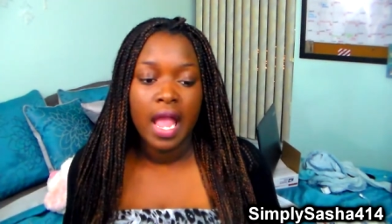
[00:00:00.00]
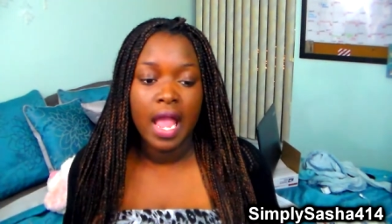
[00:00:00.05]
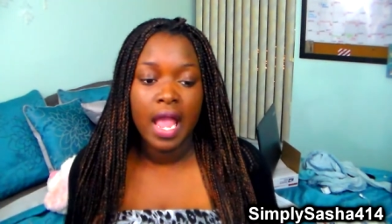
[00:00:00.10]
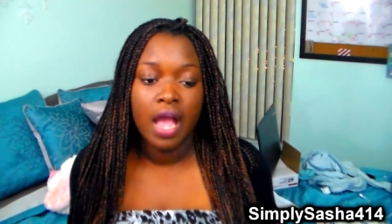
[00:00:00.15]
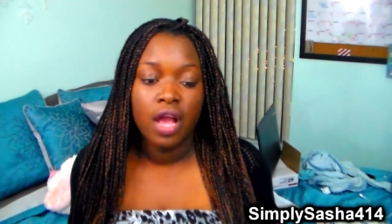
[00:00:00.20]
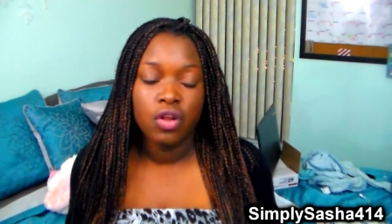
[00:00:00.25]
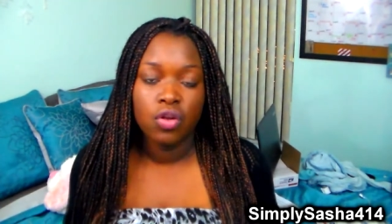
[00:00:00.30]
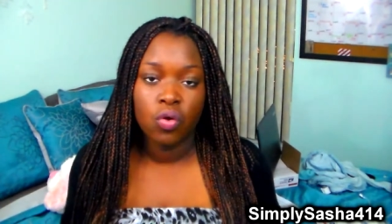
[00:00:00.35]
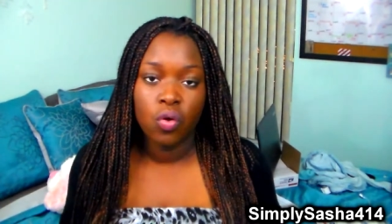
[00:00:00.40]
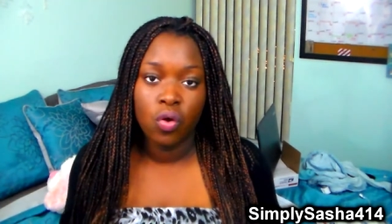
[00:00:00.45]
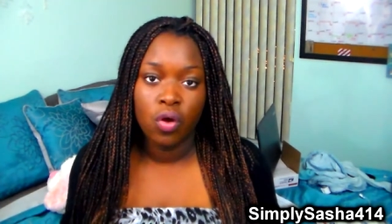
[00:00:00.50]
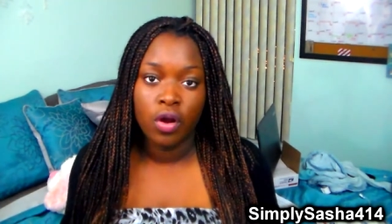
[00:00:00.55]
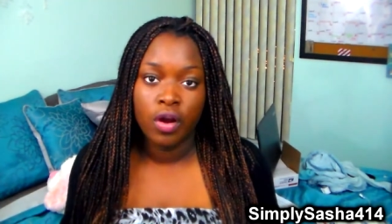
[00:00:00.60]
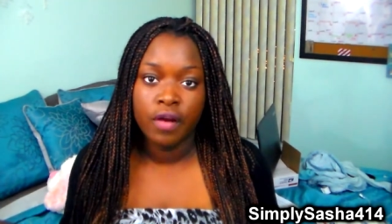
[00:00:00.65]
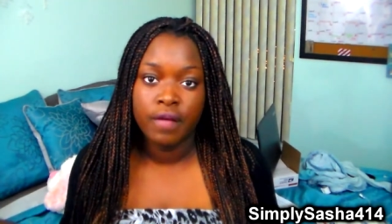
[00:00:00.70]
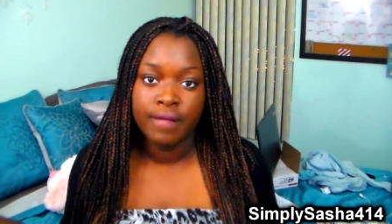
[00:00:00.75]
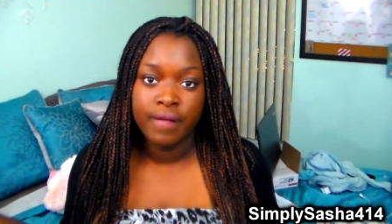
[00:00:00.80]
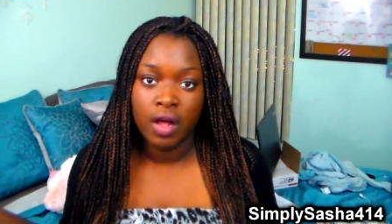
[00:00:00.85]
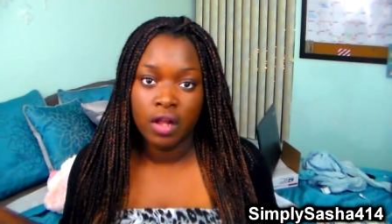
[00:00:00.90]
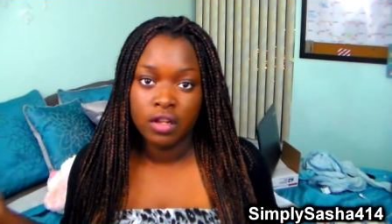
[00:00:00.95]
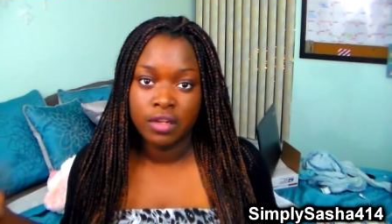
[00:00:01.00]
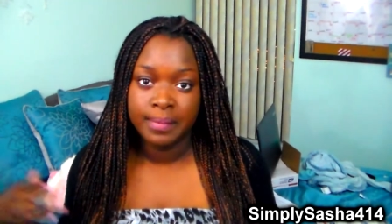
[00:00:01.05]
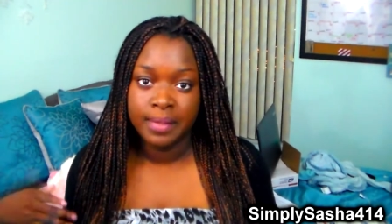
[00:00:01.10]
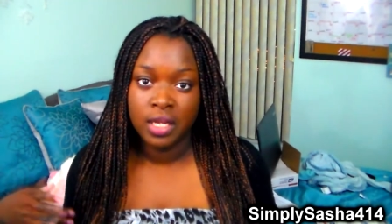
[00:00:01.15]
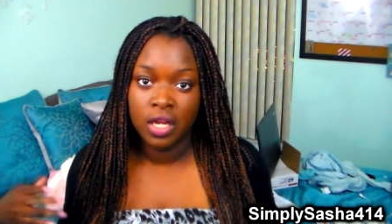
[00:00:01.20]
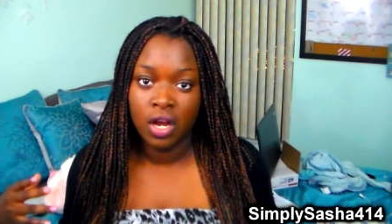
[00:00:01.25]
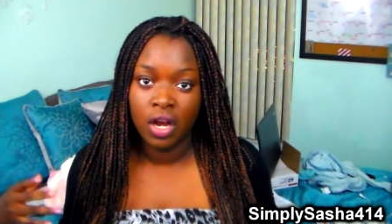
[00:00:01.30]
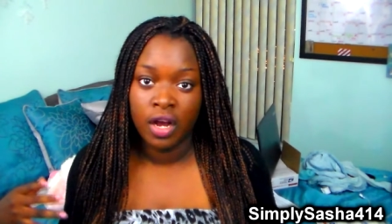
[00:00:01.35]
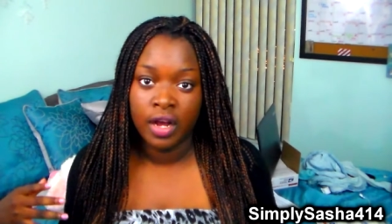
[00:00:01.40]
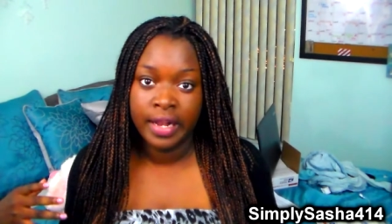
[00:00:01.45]
and or follow
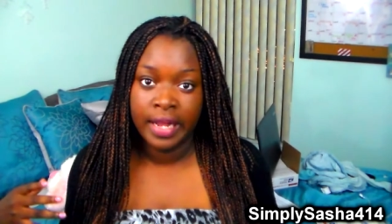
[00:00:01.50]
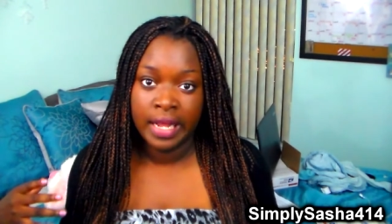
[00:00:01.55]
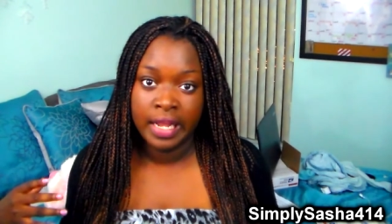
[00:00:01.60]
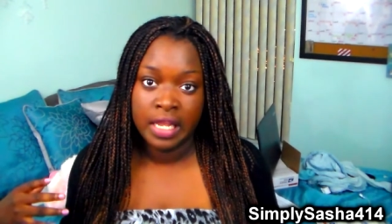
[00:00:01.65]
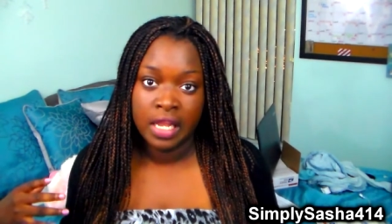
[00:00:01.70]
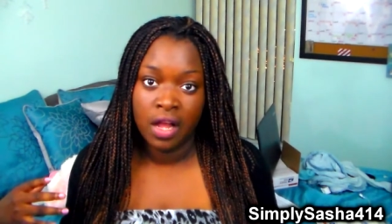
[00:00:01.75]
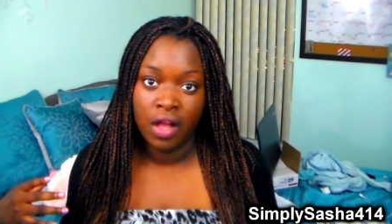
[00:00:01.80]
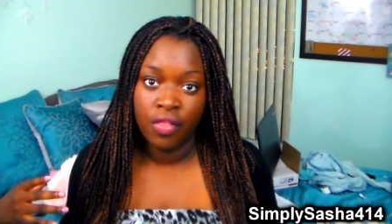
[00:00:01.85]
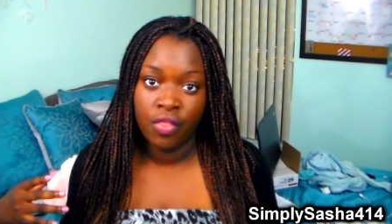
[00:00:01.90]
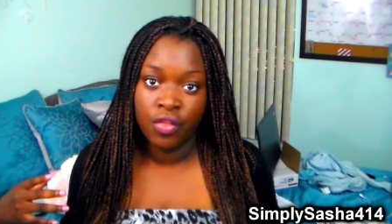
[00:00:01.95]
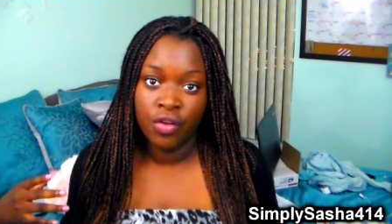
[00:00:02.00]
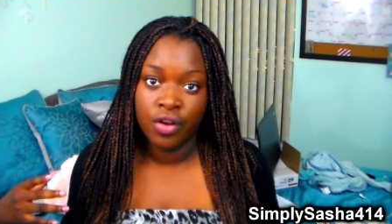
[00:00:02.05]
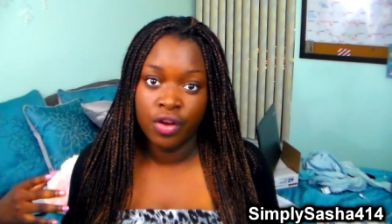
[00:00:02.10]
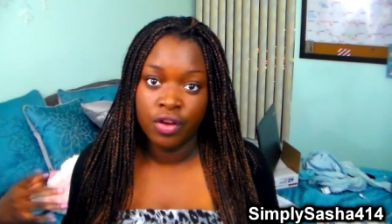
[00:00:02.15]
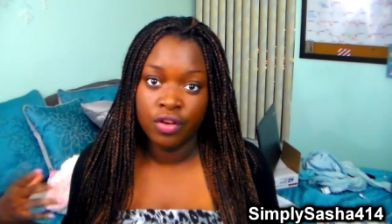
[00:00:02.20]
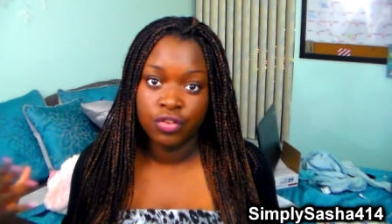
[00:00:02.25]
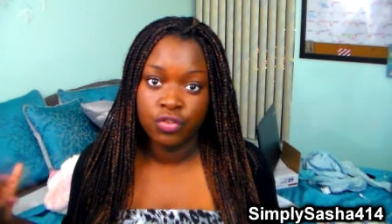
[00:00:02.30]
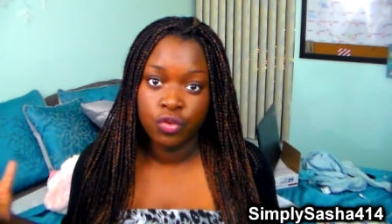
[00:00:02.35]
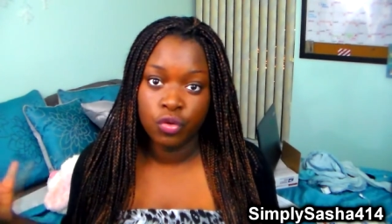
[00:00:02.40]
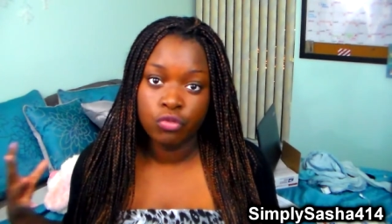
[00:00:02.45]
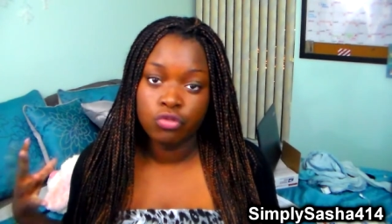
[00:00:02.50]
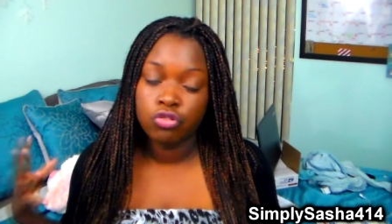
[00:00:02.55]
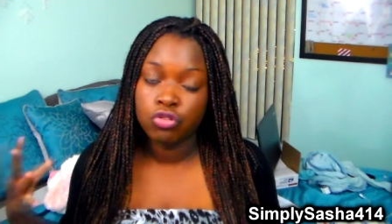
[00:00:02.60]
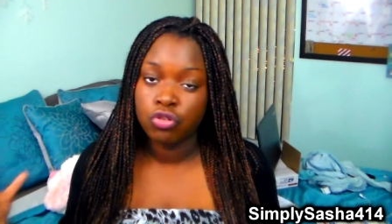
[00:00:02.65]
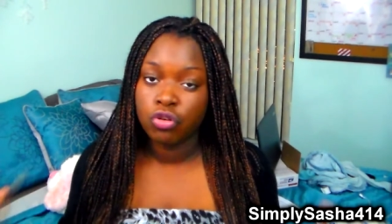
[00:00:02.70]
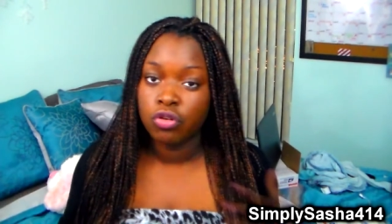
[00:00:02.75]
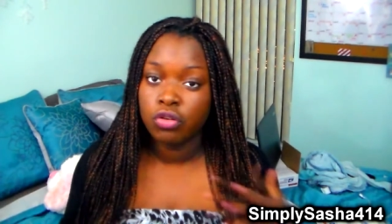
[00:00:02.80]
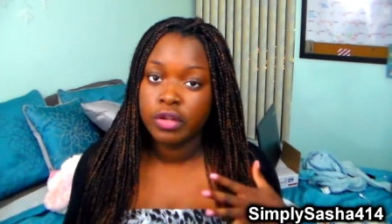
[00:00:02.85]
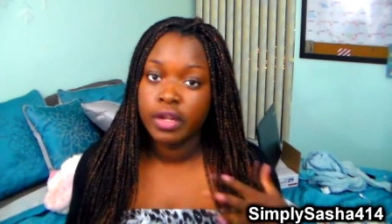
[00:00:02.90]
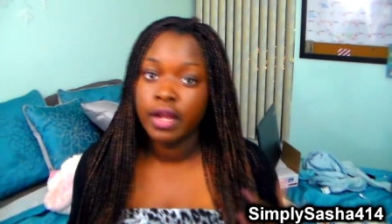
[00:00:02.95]
me on any other
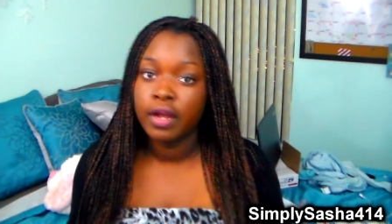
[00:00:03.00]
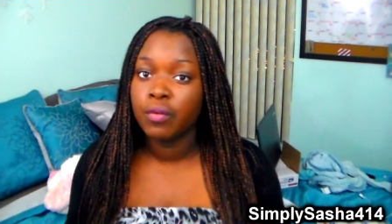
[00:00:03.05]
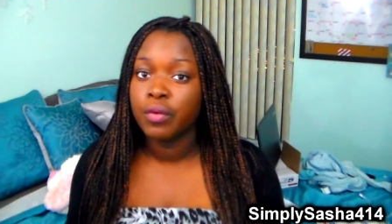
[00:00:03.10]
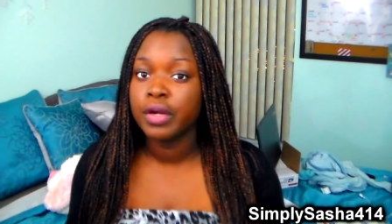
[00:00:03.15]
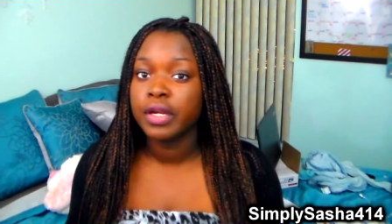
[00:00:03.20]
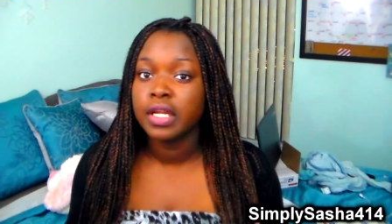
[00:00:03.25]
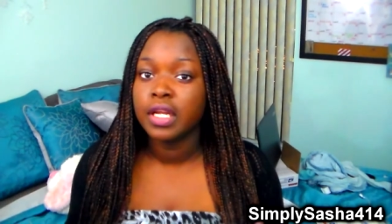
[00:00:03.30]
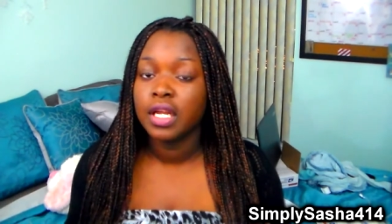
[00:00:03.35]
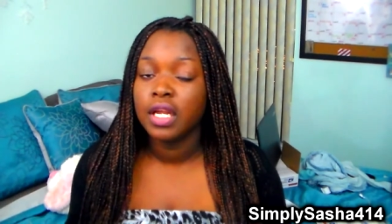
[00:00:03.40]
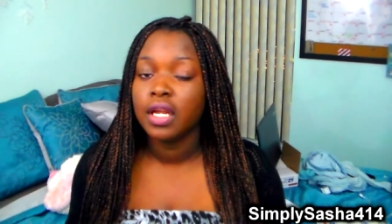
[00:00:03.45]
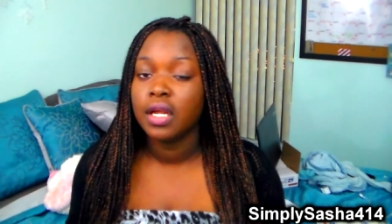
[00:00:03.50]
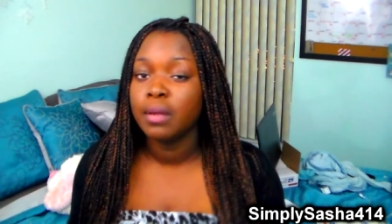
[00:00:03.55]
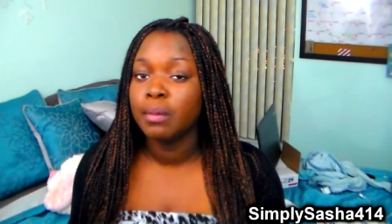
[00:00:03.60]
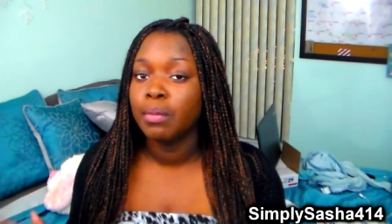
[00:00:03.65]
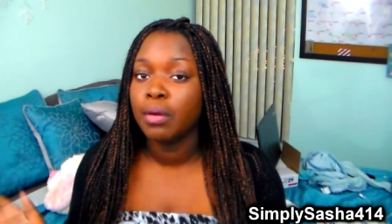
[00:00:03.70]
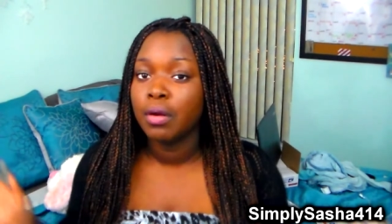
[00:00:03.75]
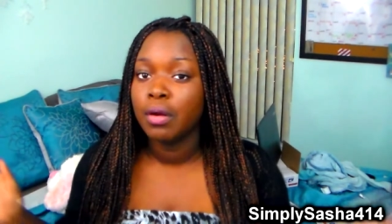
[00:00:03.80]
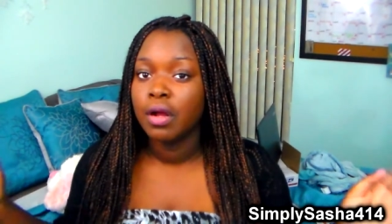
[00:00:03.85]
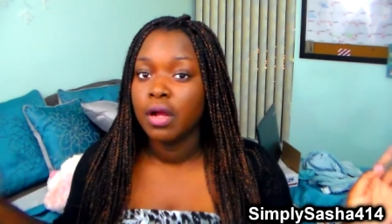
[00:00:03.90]
social networking